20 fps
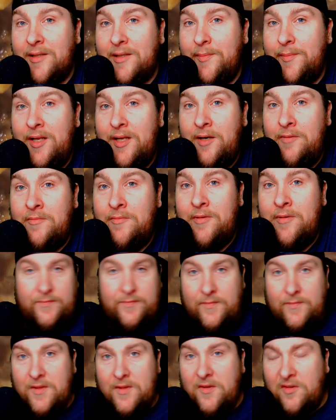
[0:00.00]
Let me know.
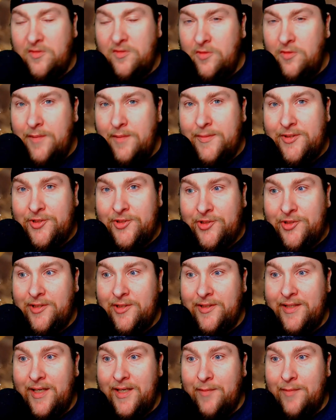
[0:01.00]
Slowly but
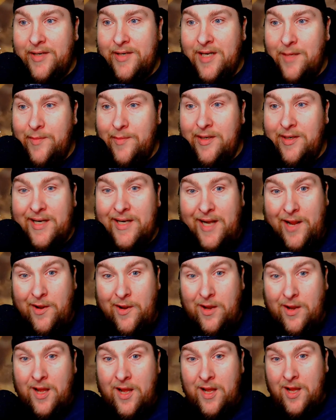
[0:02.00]
surely, I'm becoming like
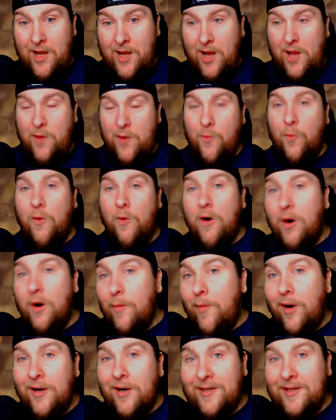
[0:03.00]
a
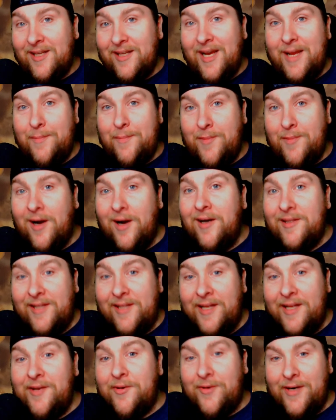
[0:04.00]
Walmart-type
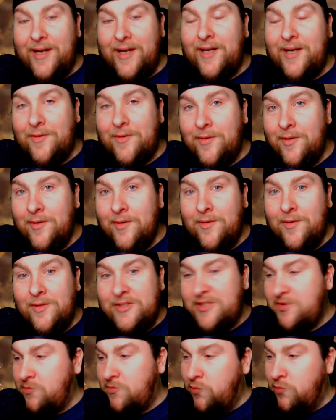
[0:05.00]
content creator.
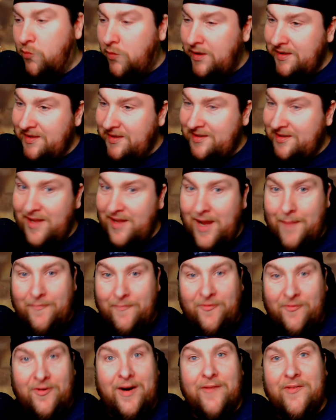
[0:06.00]
Just one stop
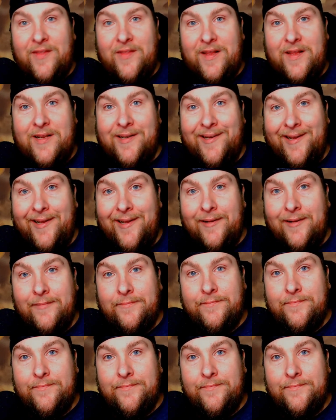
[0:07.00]
for everything you need.